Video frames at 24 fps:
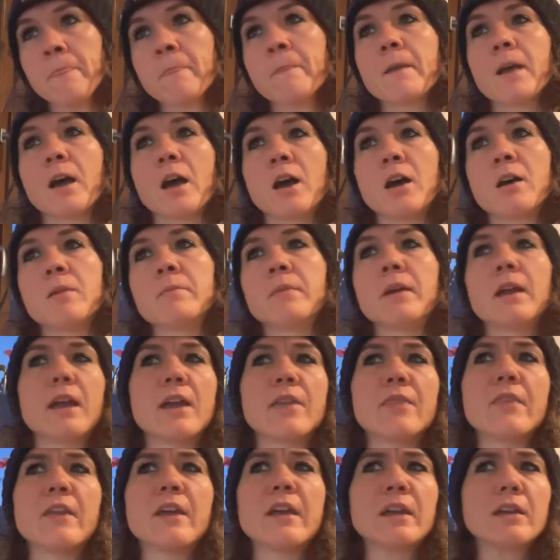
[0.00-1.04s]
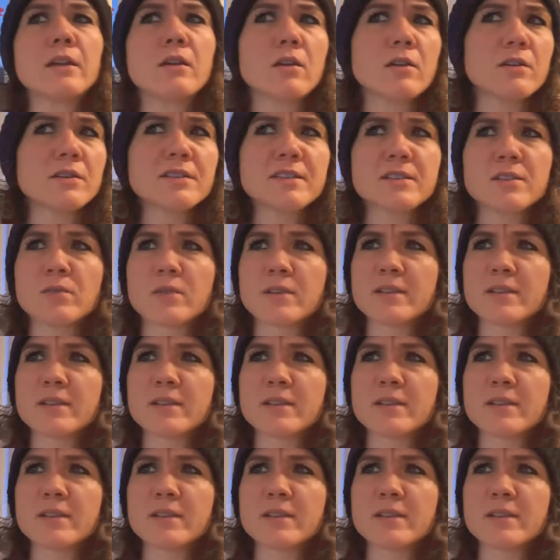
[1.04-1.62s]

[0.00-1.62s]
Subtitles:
And then also,